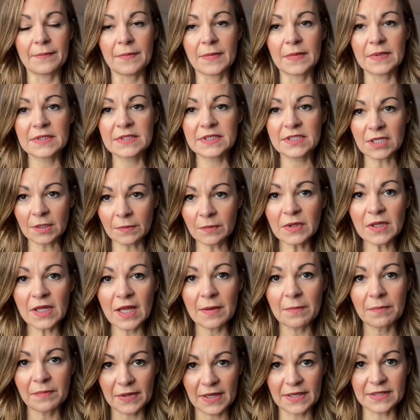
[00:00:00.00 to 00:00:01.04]

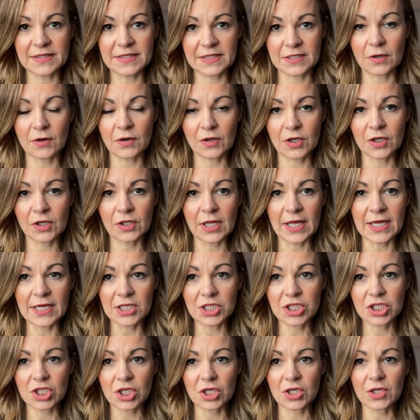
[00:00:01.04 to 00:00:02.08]
stimulate blood
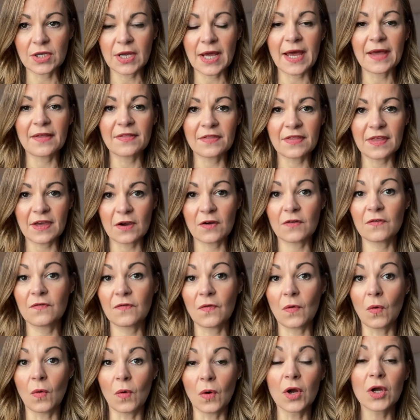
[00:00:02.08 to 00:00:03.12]
circulation and
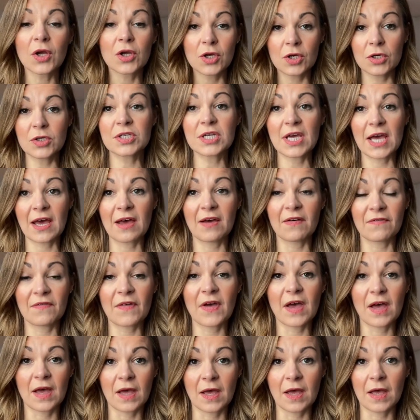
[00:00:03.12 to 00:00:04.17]
therefore could have
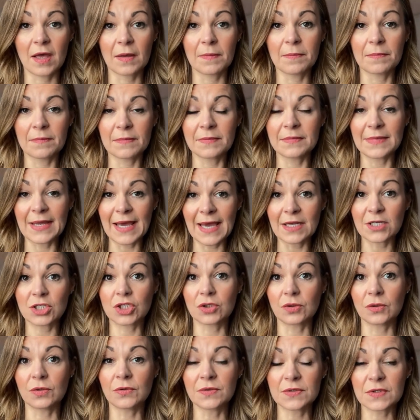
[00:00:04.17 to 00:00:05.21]
a
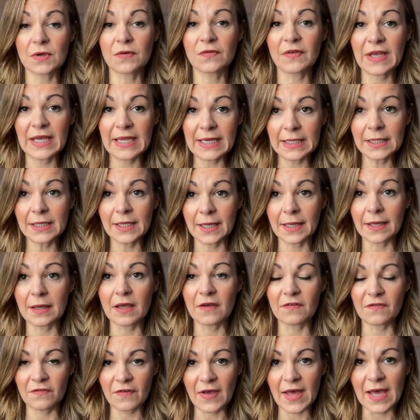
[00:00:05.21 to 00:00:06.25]
natural sort of healing
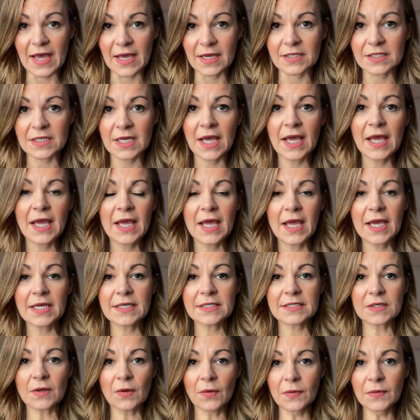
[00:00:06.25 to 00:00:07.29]
effect.
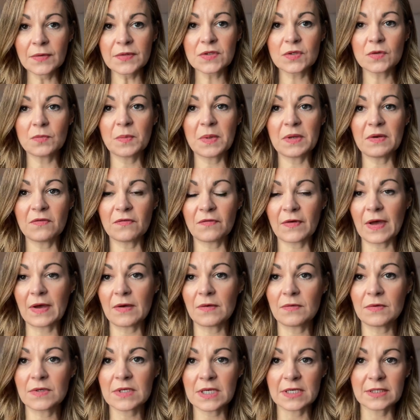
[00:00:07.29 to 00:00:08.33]
It's also been
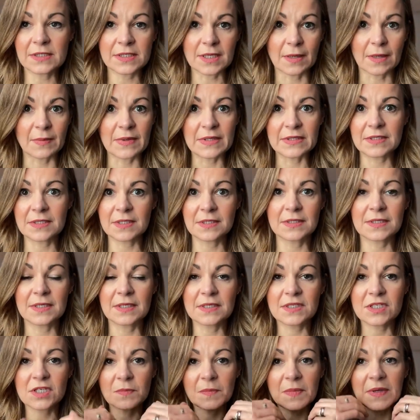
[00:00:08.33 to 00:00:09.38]
found in some
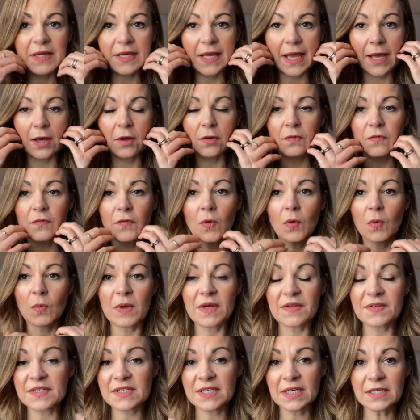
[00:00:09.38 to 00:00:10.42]
instances to be helpful
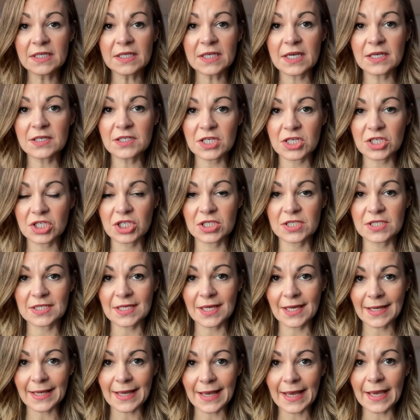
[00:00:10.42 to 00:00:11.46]
with skin conditions
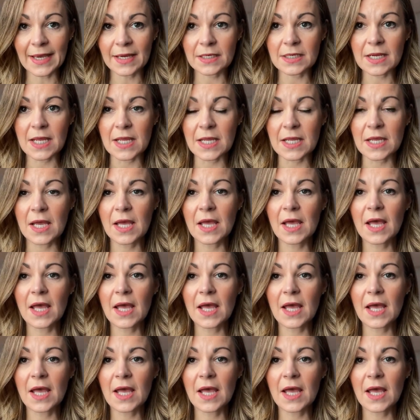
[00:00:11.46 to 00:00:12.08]
like acne.